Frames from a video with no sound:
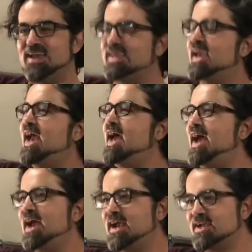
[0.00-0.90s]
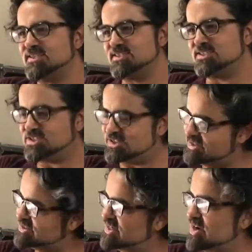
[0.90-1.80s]
Yeah, because
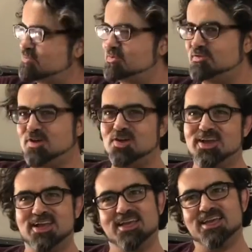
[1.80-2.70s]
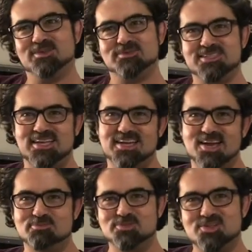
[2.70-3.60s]
she's cop flogging and keeps standing
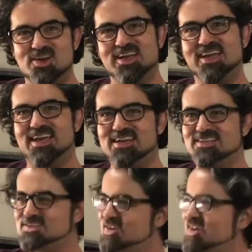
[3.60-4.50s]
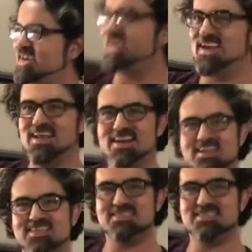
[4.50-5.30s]
up and trying again. And trying again, and it's